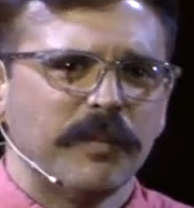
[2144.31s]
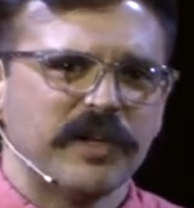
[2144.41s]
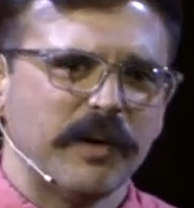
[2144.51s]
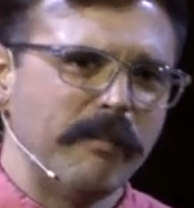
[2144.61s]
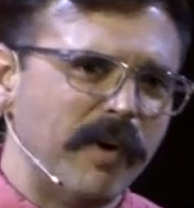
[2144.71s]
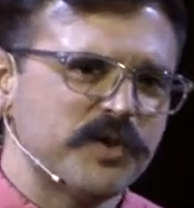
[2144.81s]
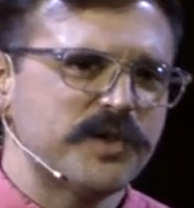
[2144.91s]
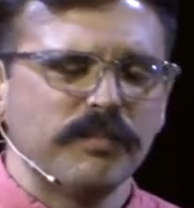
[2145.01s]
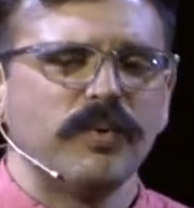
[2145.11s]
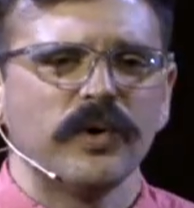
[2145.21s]
But the
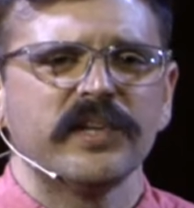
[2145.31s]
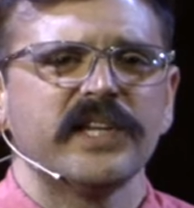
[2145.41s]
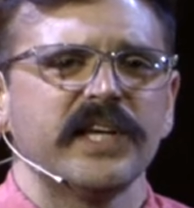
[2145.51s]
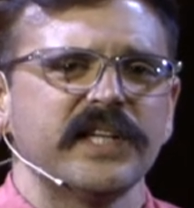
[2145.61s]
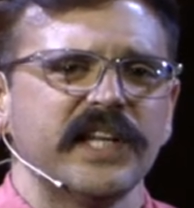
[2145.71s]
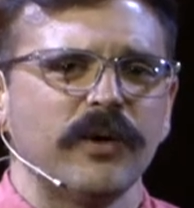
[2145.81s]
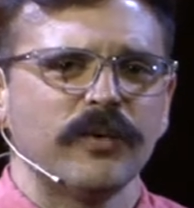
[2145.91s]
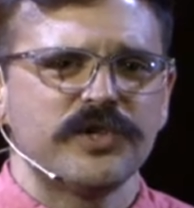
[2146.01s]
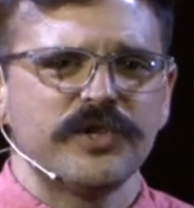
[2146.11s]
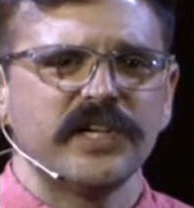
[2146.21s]
most important thing that I
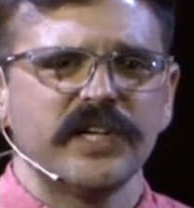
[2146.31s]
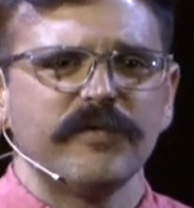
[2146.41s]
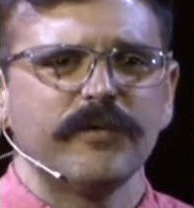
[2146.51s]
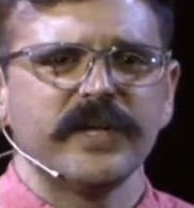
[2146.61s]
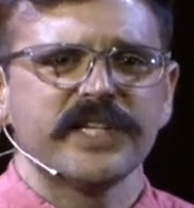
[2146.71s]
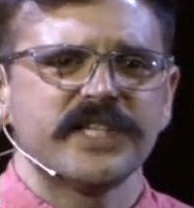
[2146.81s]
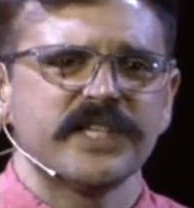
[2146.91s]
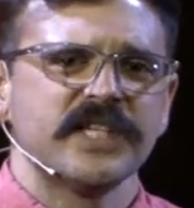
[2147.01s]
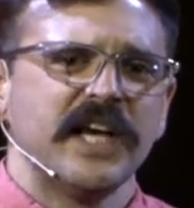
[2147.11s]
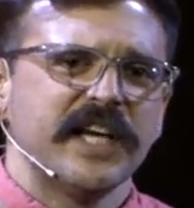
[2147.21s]
want you to get from
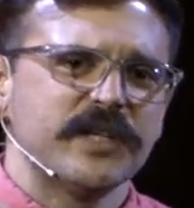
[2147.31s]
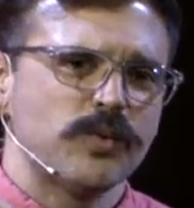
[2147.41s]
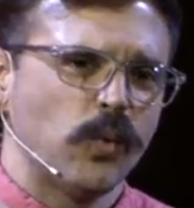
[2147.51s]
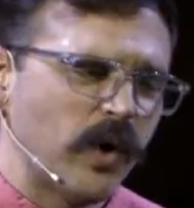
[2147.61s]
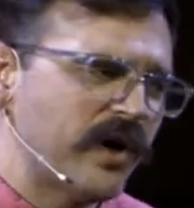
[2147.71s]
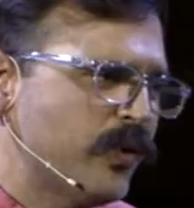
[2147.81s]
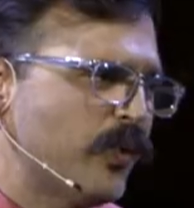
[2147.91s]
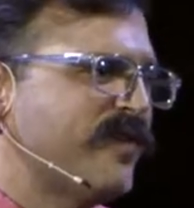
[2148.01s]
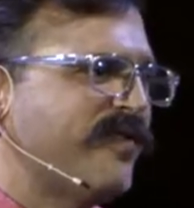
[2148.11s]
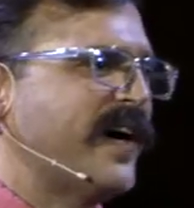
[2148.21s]
this is is where
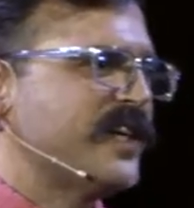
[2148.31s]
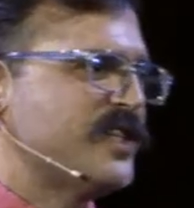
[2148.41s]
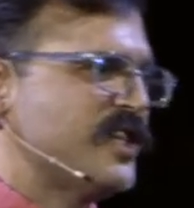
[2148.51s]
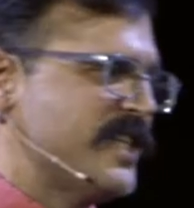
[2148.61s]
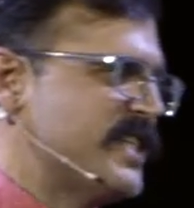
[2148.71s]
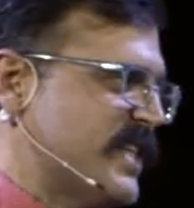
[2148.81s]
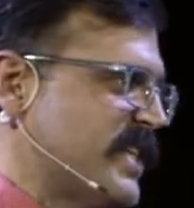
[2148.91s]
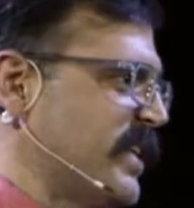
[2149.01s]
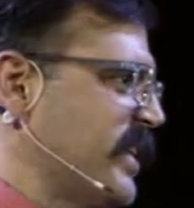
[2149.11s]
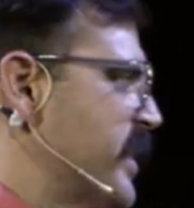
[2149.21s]
do we find
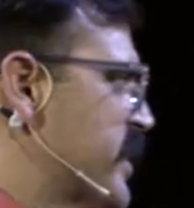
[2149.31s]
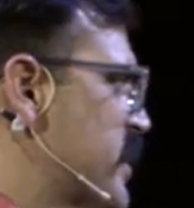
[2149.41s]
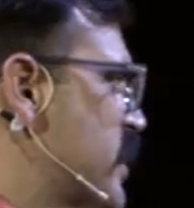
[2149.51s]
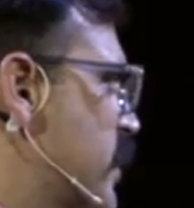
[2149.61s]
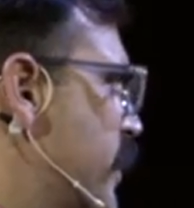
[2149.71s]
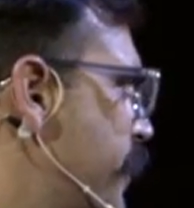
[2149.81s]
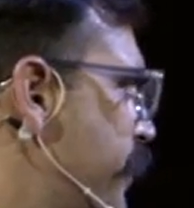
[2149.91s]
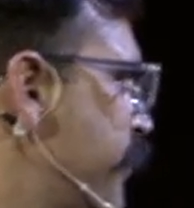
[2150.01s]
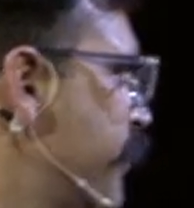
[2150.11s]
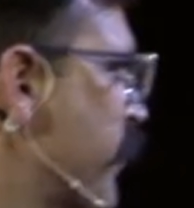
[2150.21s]
Jesus in this,
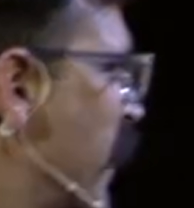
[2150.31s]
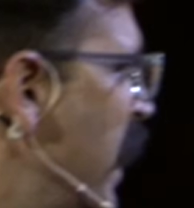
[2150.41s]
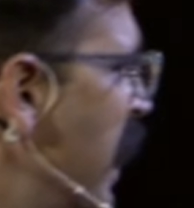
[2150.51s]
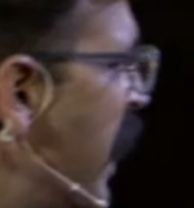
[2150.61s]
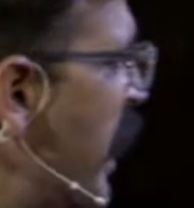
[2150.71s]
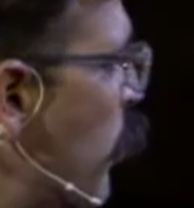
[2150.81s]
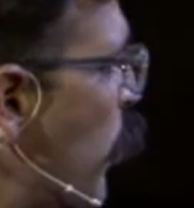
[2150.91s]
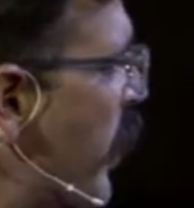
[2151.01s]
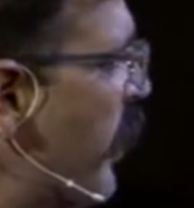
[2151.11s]
and